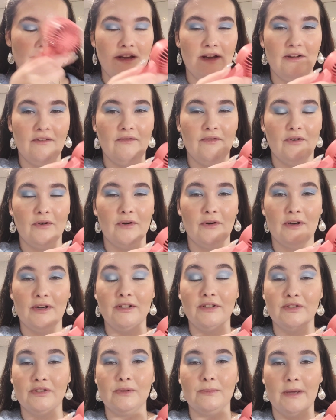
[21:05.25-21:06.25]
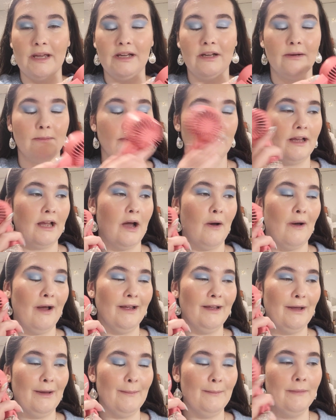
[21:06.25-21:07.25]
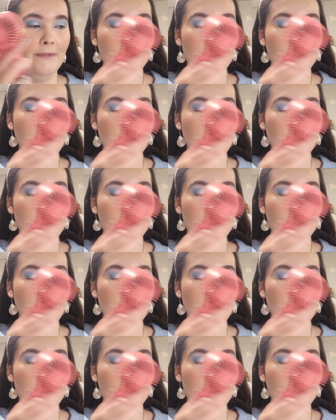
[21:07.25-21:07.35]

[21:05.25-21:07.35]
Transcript: if you're into makeup like how I am.